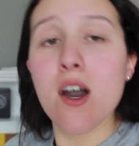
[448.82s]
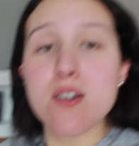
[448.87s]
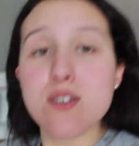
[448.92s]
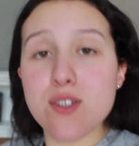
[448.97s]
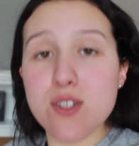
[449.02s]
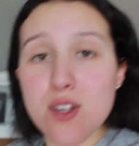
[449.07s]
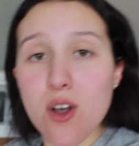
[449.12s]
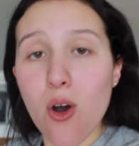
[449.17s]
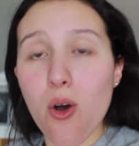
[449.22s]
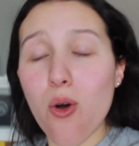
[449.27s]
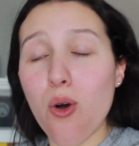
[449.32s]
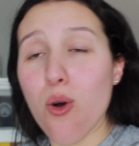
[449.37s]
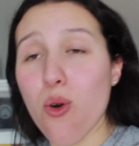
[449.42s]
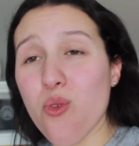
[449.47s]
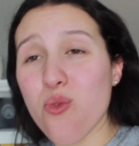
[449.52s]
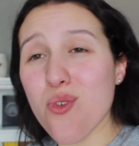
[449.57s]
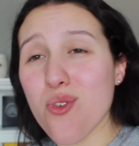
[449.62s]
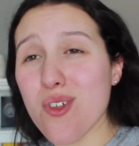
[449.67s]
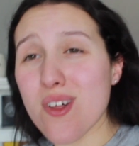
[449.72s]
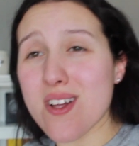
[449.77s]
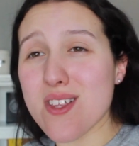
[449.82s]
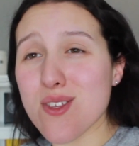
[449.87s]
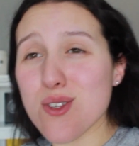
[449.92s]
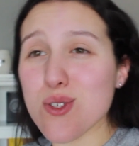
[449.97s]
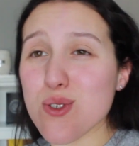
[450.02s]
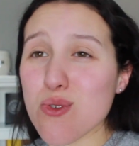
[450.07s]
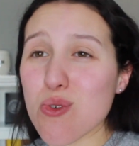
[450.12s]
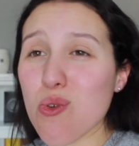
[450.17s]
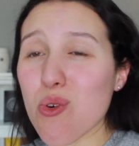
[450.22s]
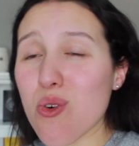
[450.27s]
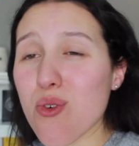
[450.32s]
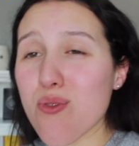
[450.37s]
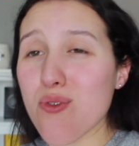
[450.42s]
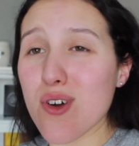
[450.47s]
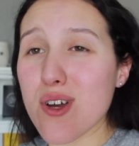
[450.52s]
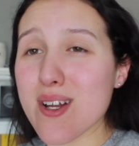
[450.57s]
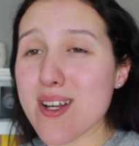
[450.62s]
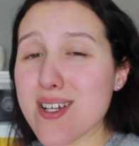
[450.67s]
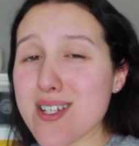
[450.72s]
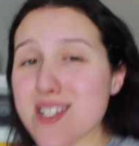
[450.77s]
So hopefully the school
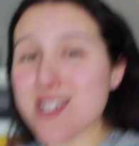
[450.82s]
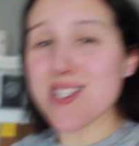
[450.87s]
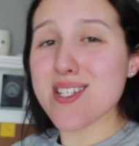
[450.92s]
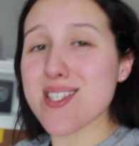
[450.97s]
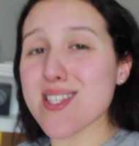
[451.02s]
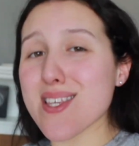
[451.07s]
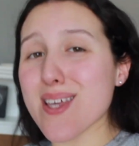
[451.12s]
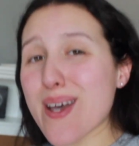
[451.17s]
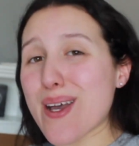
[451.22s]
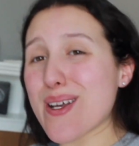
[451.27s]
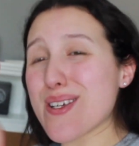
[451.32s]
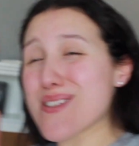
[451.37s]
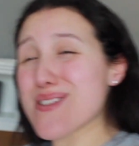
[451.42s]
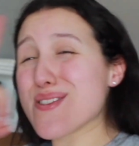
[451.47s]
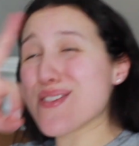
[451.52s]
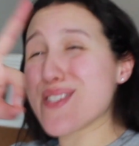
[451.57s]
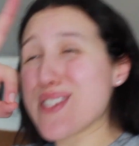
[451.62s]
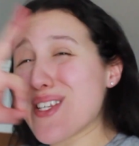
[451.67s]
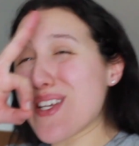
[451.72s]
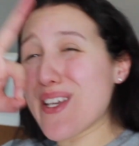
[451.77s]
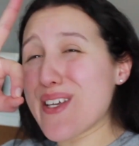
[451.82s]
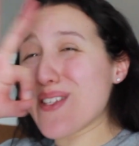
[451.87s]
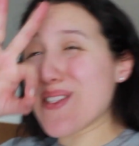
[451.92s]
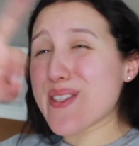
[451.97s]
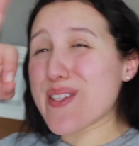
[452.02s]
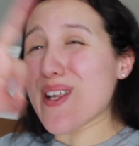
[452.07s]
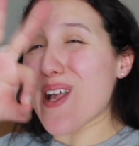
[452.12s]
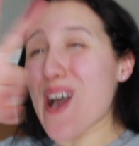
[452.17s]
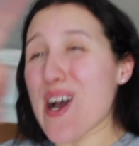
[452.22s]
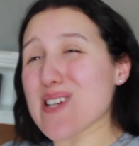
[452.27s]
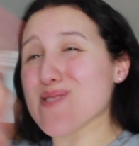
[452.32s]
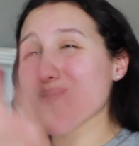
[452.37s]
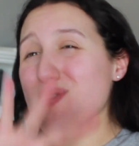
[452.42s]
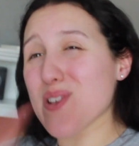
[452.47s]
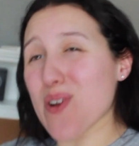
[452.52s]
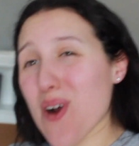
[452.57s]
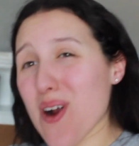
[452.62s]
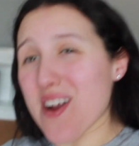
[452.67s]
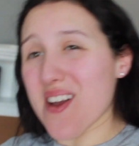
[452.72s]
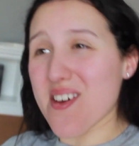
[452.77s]
footage is, like, decent. I'm
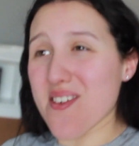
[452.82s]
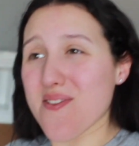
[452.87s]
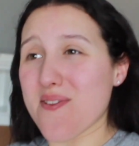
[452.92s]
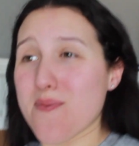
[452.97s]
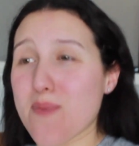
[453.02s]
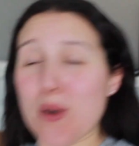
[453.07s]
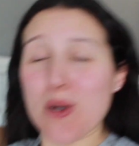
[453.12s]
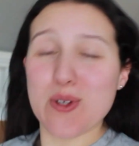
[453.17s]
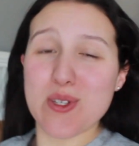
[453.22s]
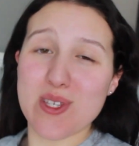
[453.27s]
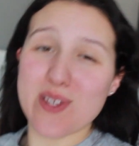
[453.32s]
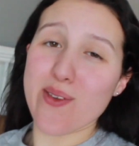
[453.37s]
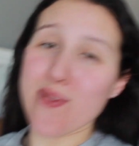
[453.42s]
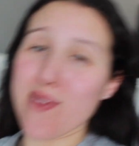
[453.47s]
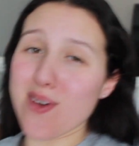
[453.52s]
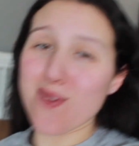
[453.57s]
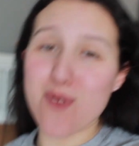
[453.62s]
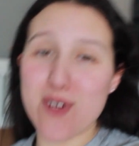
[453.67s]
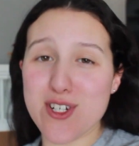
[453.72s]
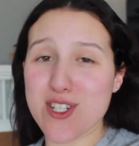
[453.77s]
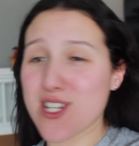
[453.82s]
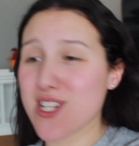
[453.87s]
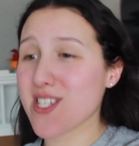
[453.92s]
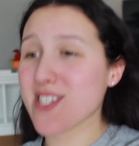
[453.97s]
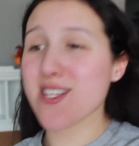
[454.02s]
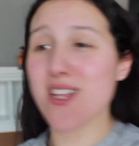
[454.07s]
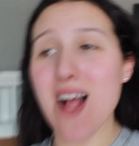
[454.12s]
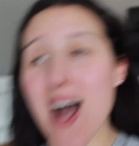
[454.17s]
sorry if most of it were just